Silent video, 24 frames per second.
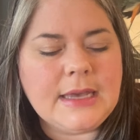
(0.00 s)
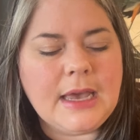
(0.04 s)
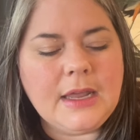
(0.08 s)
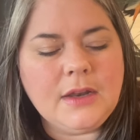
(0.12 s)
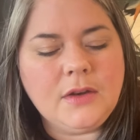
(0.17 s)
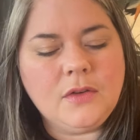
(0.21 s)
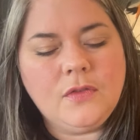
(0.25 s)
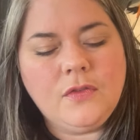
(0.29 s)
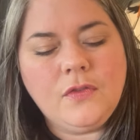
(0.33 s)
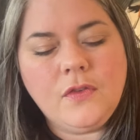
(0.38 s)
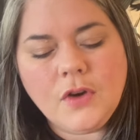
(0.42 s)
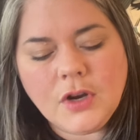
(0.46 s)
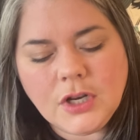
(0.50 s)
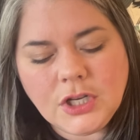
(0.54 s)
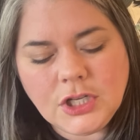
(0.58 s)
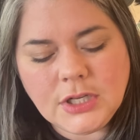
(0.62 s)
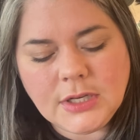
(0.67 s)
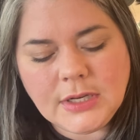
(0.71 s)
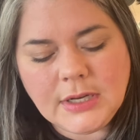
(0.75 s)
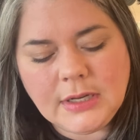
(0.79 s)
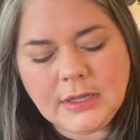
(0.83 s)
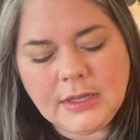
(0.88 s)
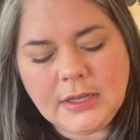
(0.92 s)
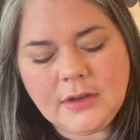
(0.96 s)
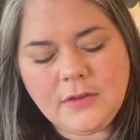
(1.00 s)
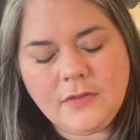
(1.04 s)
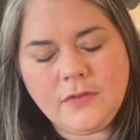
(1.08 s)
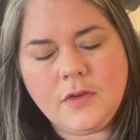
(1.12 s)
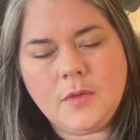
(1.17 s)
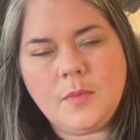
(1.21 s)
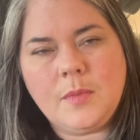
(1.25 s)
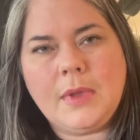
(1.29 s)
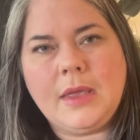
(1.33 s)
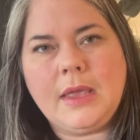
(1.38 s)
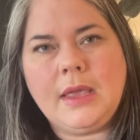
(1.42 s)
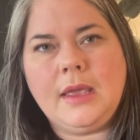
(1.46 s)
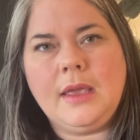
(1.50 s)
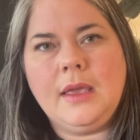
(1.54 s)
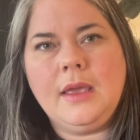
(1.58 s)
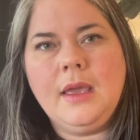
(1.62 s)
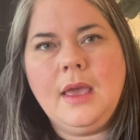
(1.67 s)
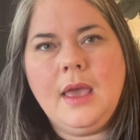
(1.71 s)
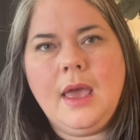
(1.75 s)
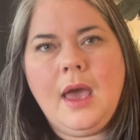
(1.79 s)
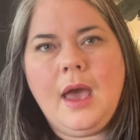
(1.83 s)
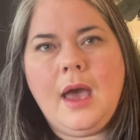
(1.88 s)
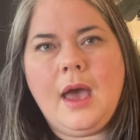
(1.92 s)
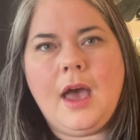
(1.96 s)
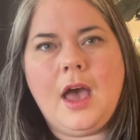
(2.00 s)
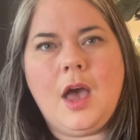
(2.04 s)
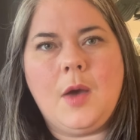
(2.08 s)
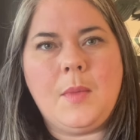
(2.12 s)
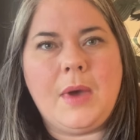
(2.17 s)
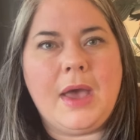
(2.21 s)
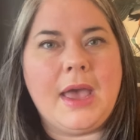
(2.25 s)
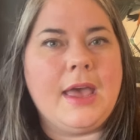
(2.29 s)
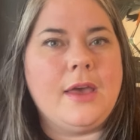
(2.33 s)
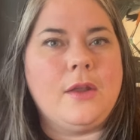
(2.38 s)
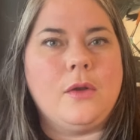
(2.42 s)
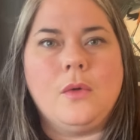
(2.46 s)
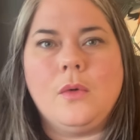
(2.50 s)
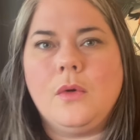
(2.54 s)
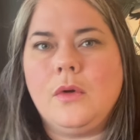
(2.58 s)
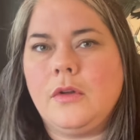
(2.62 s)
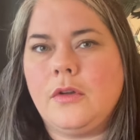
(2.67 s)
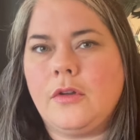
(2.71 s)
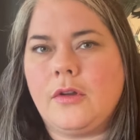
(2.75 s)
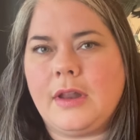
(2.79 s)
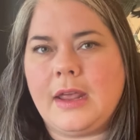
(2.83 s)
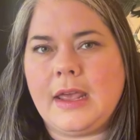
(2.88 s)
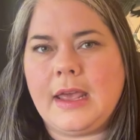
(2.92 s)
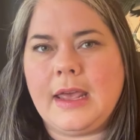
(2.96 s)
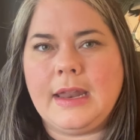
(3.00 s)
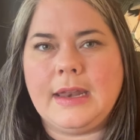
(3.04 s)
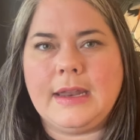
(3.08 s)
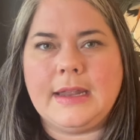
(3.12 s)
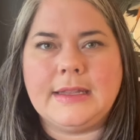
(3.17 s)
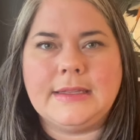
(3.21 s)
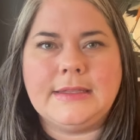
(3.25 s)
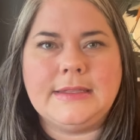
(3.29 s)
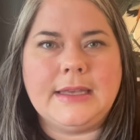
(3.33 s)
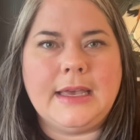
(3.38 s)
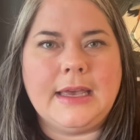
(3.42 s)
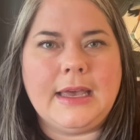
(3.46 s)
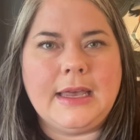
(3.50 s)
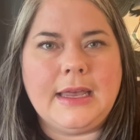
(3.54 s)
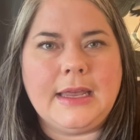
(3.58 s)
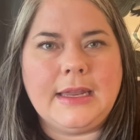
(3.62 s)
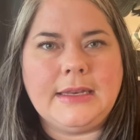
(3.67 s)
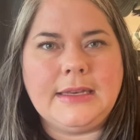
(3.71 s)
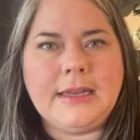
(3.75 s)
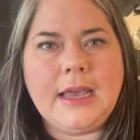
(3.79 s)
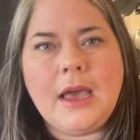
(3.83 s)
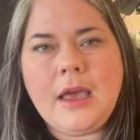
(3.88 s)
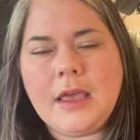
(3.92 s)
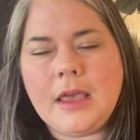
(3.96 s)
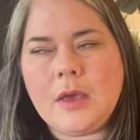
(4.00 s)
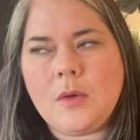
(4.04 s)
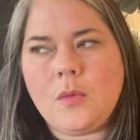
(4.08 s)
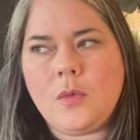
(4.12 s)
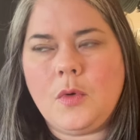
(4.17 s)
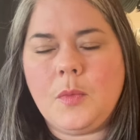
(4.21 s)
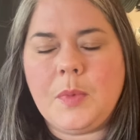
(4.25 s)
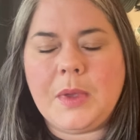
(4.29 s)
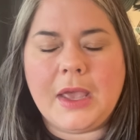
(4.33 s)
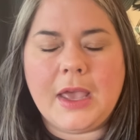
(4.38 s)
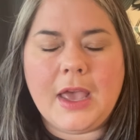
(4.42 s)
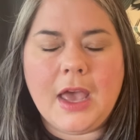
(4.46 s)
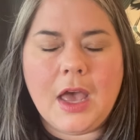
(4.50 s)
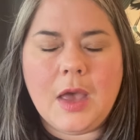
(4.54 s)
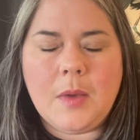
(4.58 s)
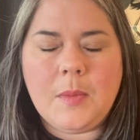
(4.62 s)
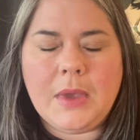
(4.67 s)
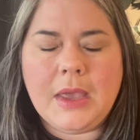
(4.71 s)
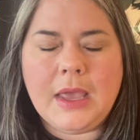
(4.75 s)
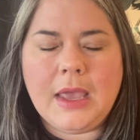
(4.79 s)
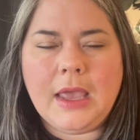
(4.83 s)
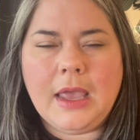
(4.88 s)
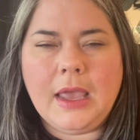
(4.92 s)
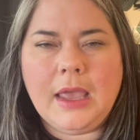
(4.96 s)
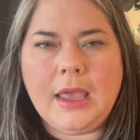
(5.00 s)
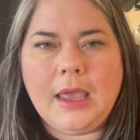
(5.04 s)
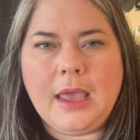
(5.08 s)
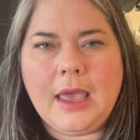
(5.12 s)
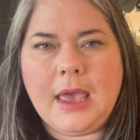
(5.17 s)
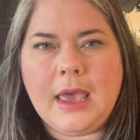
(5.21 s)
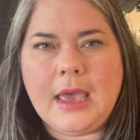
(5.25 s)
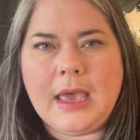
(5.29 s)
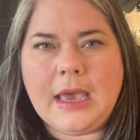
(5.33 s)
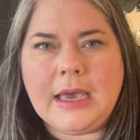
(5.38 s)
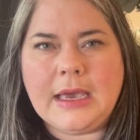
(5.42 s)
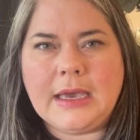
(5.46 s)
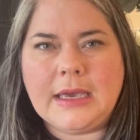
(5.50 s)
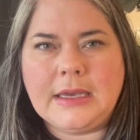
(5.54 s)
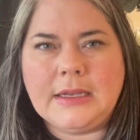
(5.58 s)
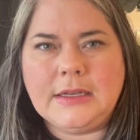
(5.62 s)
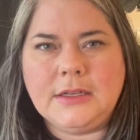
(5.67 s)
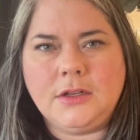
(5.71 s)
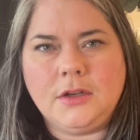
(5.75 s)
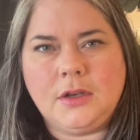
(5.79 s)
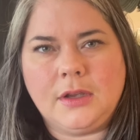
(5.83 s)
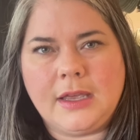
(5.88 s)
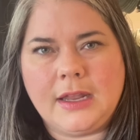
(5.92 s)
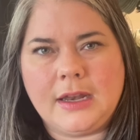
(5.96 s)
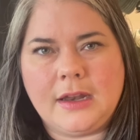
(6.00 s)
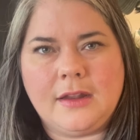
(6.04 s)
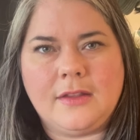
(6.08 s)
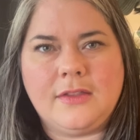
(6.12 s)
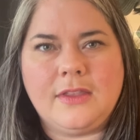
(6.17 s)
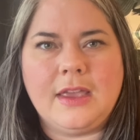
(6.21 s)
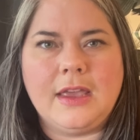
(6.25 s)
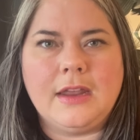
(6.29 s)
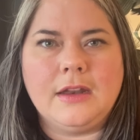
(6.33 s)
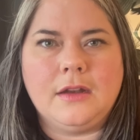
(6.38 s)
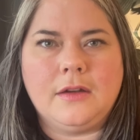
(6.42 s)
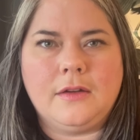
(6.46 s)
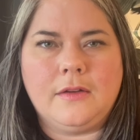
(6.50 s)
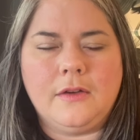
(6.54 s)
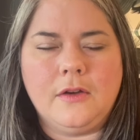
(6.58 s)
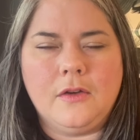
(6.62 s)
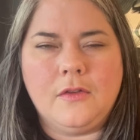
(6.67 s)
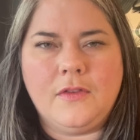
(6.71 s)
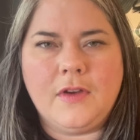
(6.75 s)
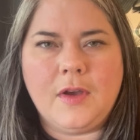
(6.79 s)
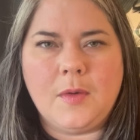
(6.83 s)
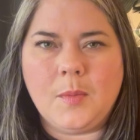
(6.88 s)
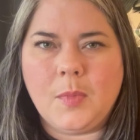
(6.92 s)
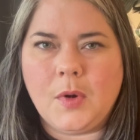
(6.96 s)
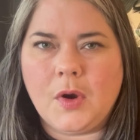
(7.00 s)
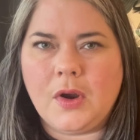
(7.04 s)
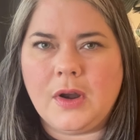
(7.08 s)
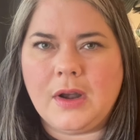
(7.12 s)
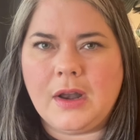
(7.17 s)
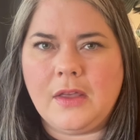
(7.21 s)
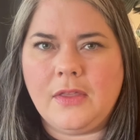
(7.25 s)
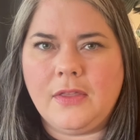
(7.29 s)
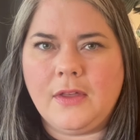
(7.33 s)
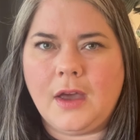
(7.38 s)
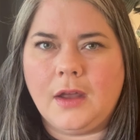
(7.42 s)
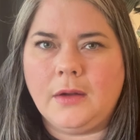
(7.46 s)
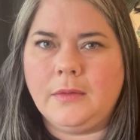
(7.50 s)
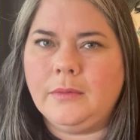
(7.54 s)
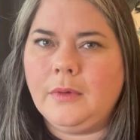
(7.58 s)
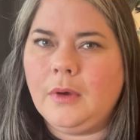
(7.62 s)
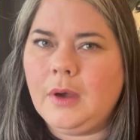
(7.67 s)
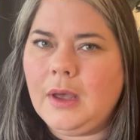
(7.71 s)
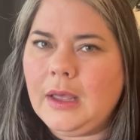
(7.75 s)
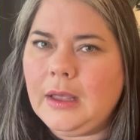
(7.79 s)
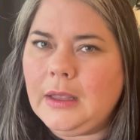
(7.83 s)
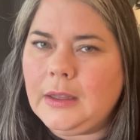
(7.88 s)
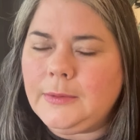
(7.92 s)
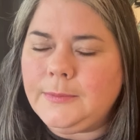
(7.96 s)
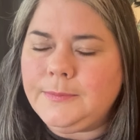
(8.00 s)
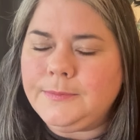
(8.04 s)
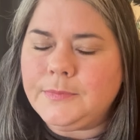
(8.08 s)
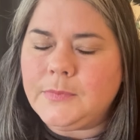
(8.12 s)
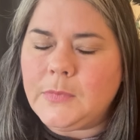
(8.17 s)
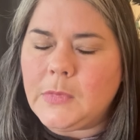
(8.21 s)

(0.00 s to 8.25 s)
unfortunately for me, I had ordered it and it said, yeah, it will be coming and you'll get it at the end of November. And I thought, well,